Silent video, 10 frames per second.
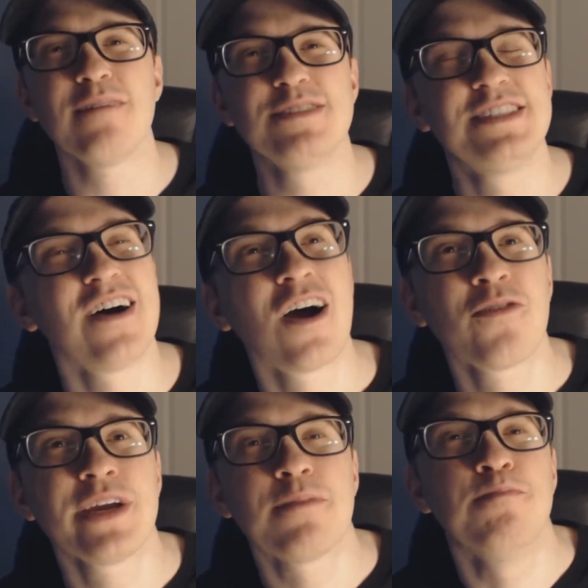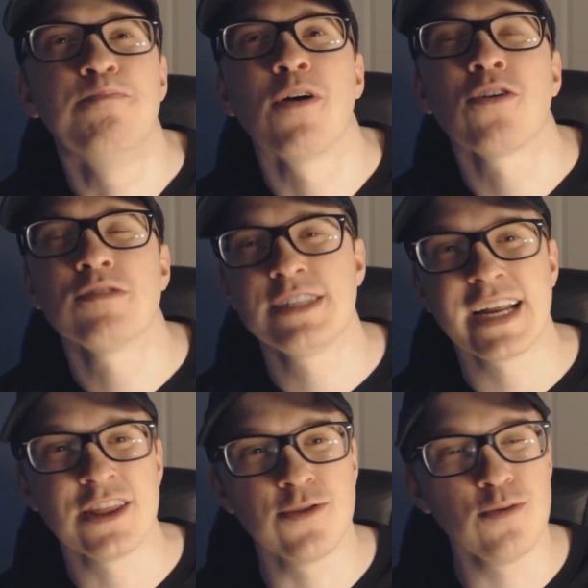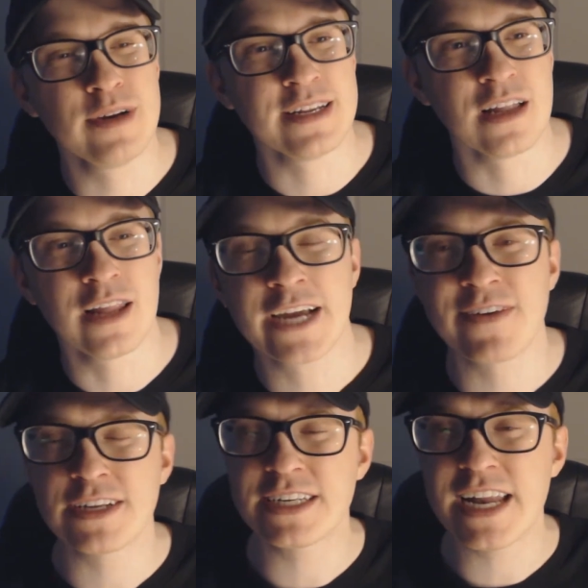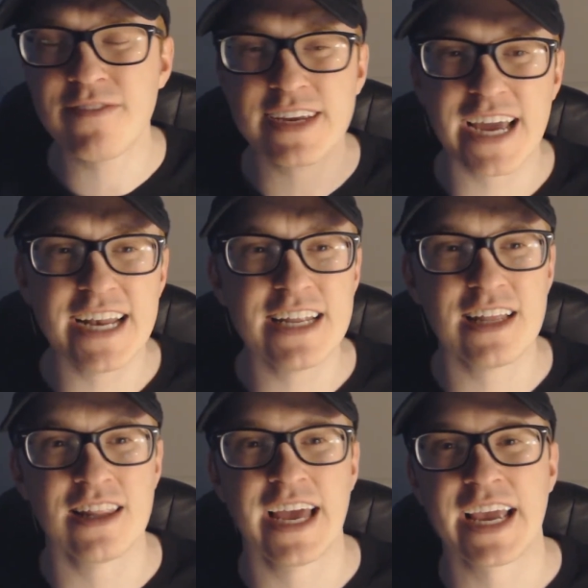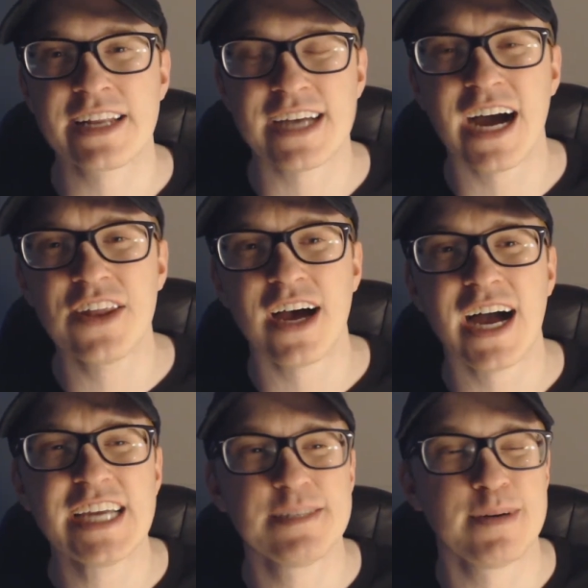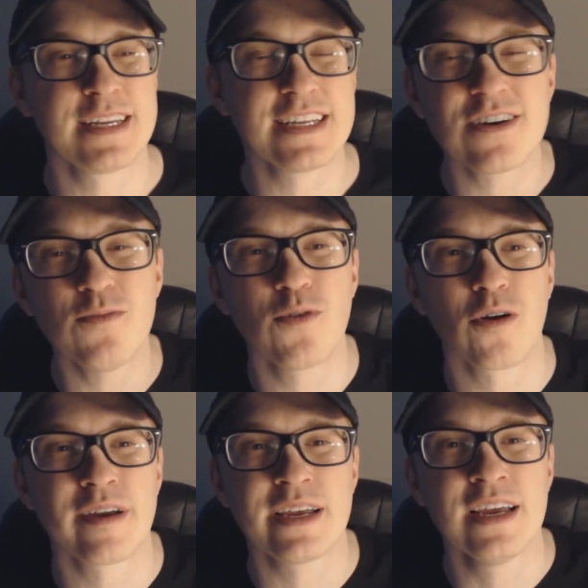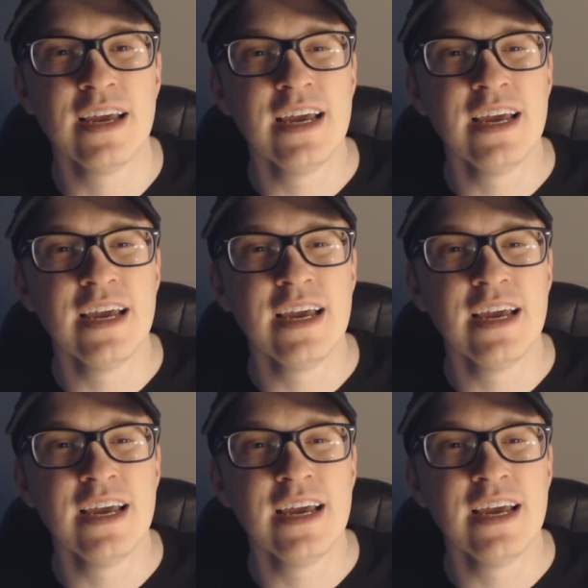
I'm sorry it burns that I threw it in the lake, but it didn't even get into the lake. It's on the ice, but don't worry.